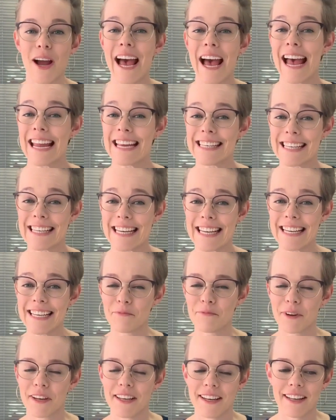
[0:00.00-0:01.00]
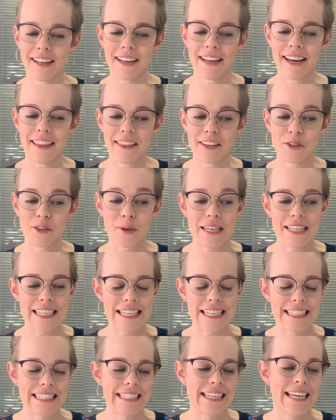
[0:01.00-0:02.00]
18. We're nearly at the
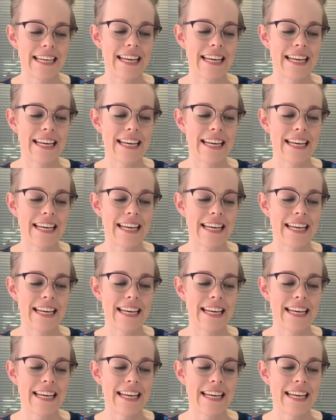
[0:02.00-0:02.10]
20s.